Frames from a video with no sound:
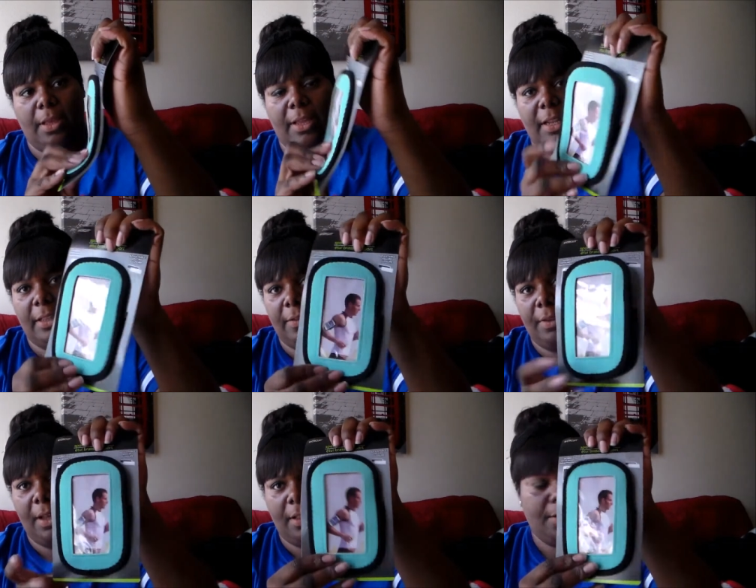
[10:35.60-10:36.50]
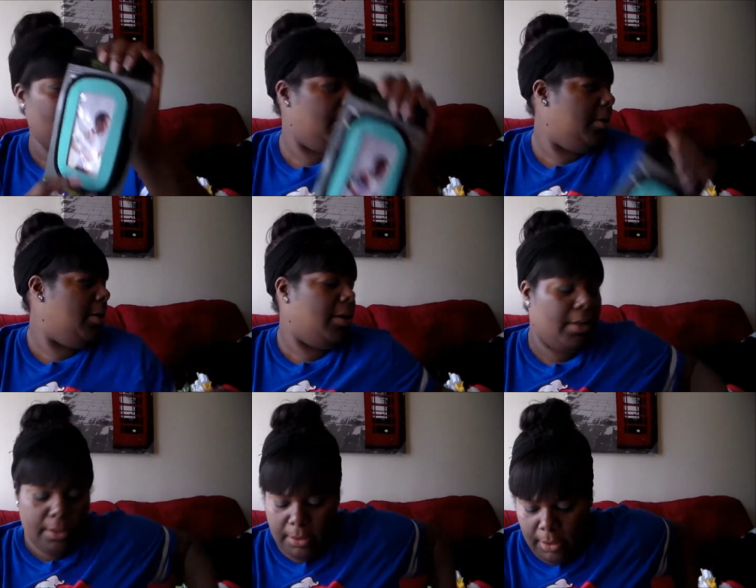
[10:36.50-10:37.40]
I thought and I love the color.
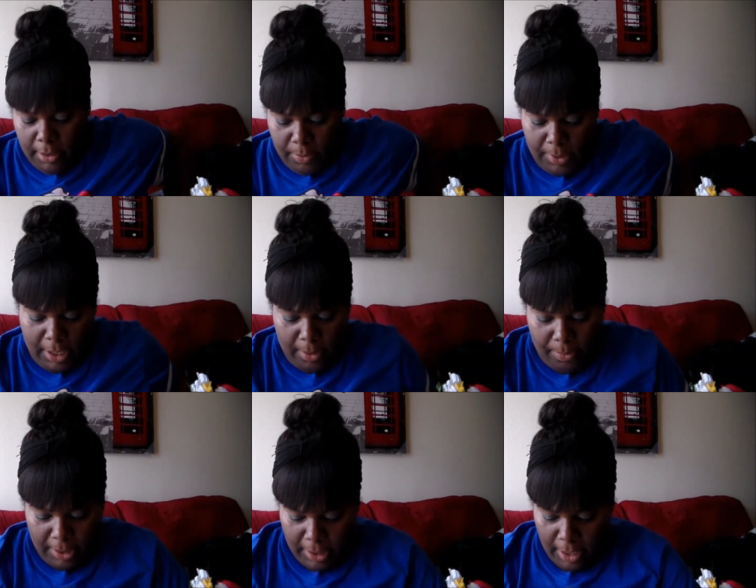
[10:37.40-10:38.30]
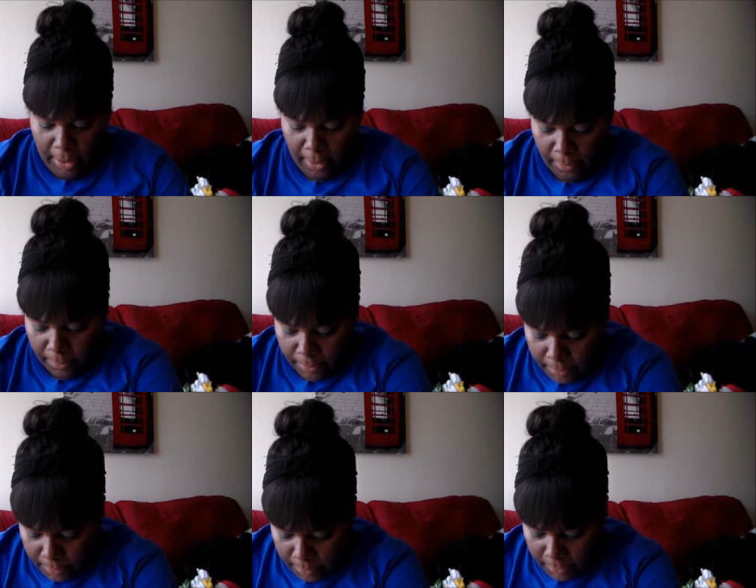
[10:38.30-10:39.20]
So I just went ahead and picked that up.
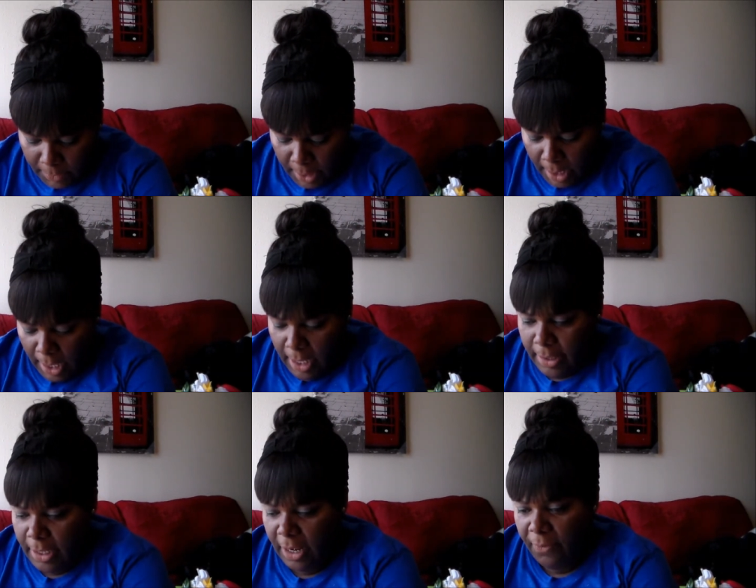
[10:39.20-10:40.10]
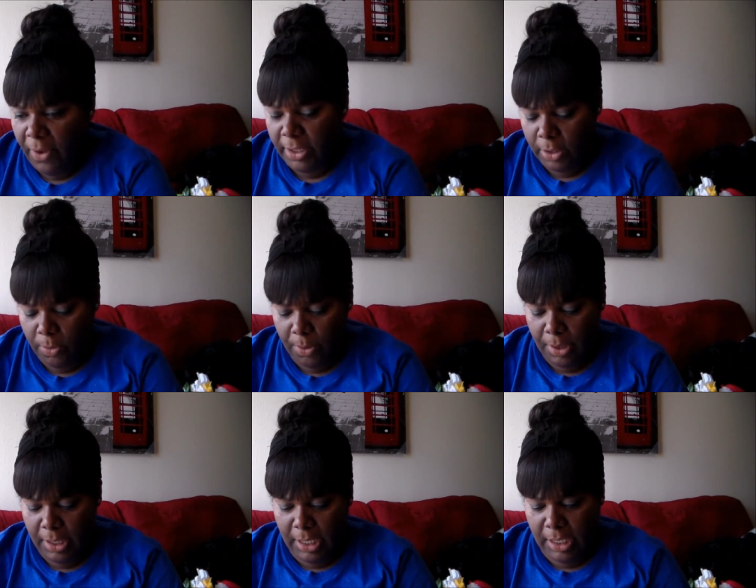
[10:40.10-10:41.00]
Then I found two
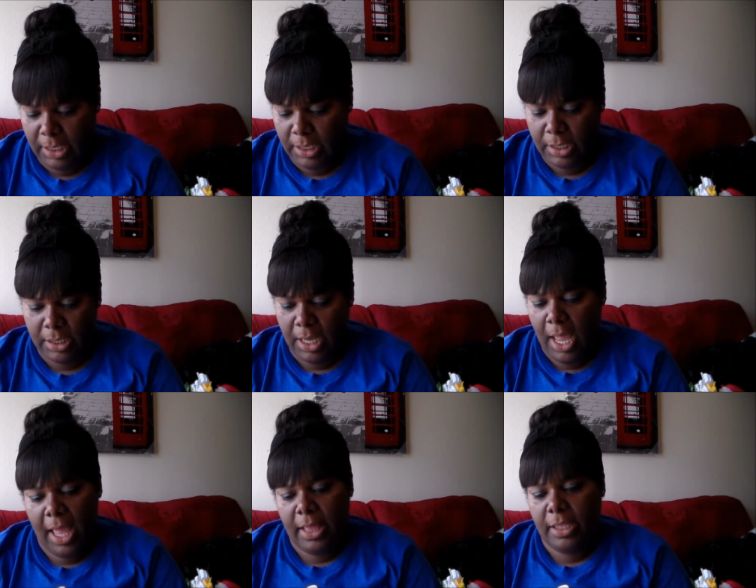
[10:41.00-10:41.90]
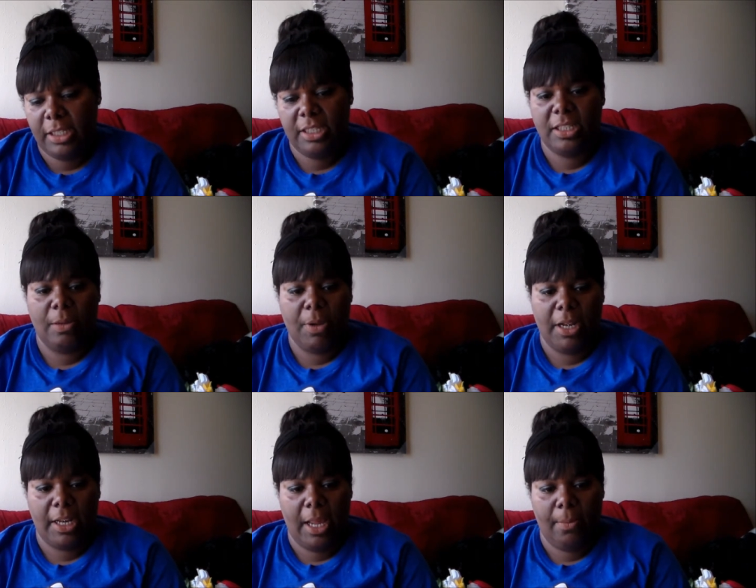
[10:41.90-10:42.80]
of these. This is some
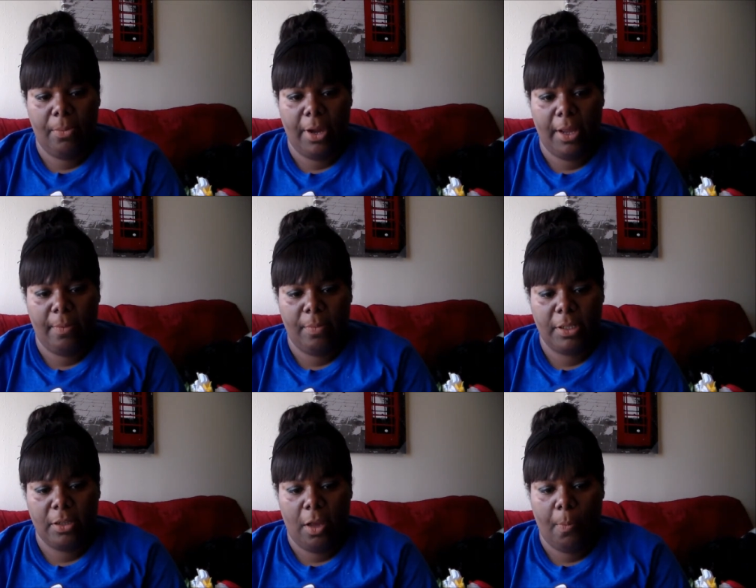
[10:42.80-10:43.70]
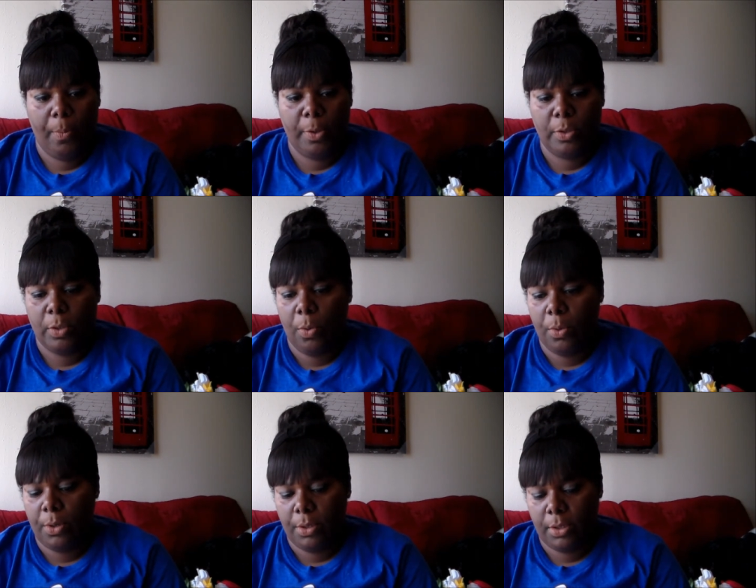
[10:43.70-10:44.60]
kind of name brand, but it's called Boost
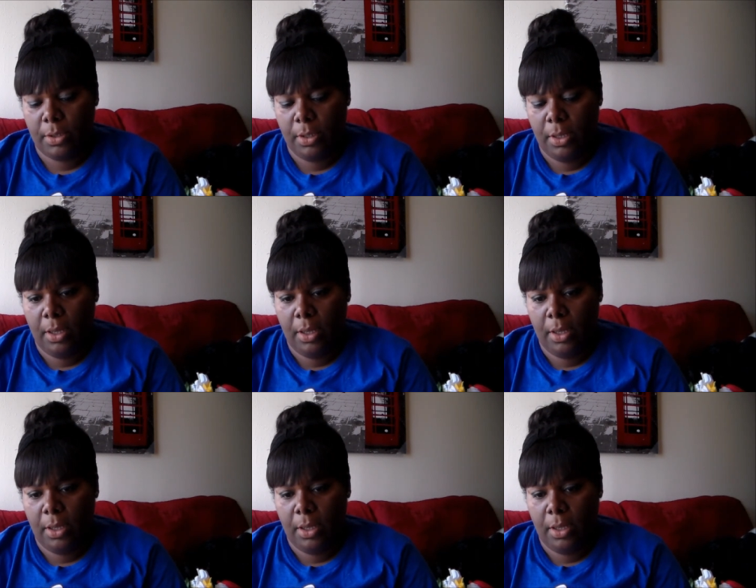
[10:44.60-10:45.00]
Cords.